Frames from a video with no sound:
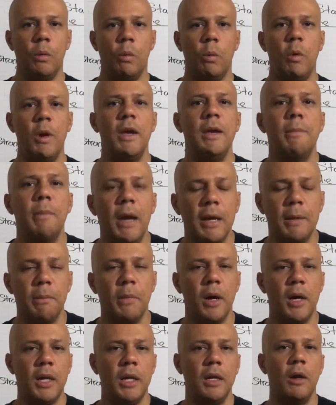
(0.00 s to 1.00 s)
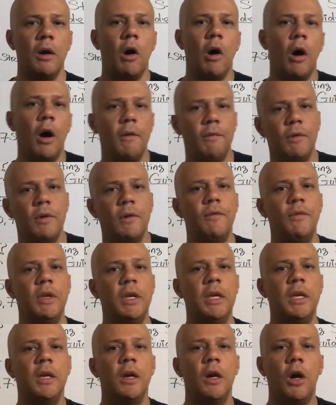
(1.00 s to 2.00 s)
we make money off of
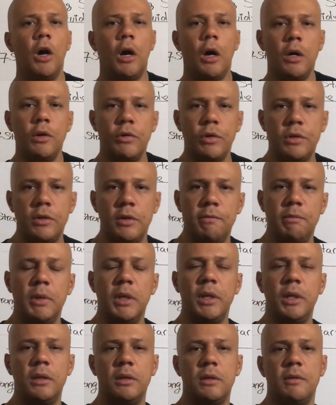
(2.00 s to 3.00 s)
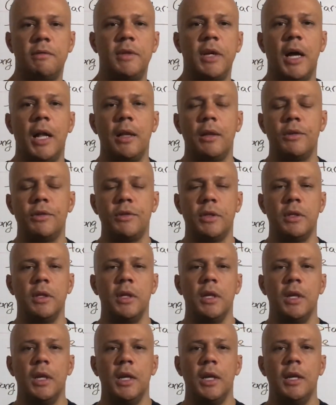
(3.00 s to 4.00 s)
the hundreds of millions of dollars
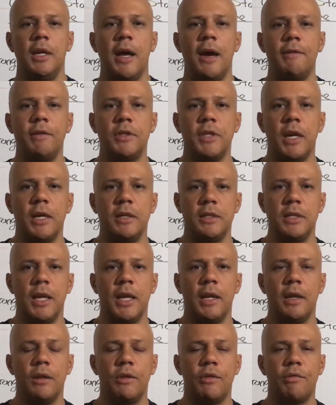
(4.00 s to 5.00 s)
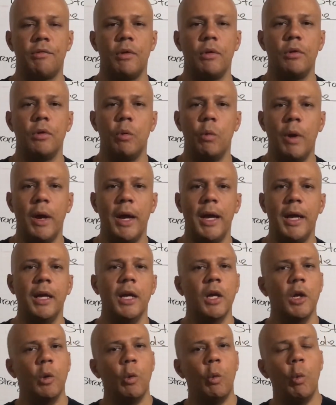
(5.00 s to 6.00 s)
in advertising that get thrown away.
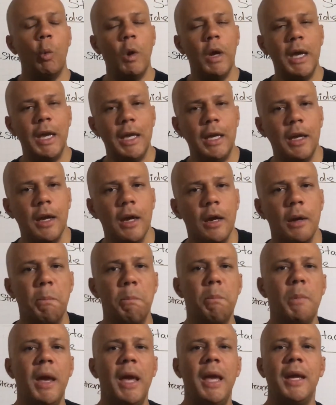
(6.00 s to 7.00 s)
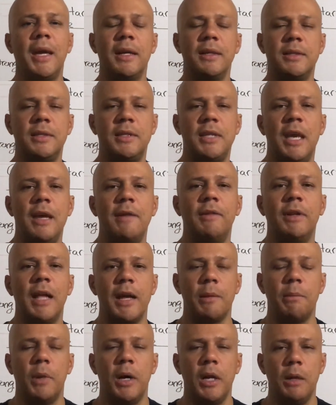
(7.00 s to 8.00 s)
We make and save a
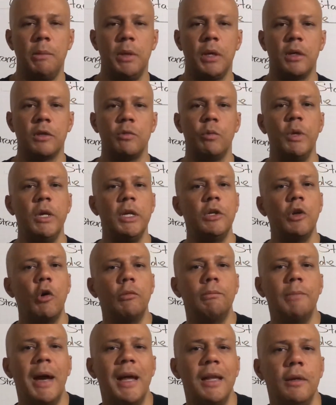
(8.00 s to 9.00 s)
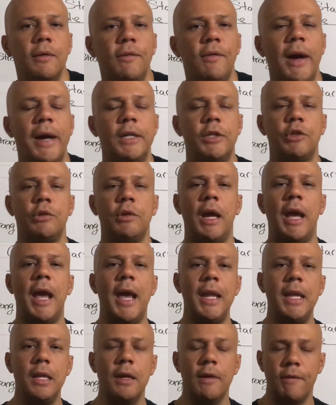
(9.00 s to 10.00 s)
lot of money because we don't manufacture
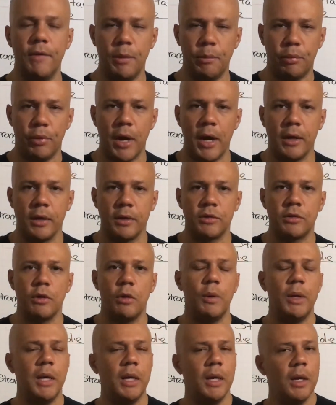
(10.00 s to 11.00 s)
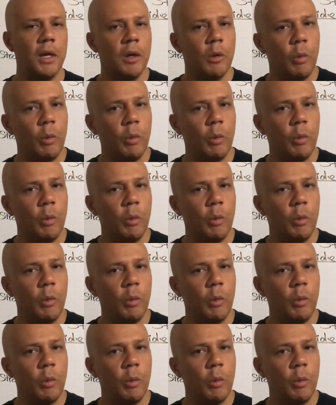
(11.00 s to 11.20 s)
any of the products. So we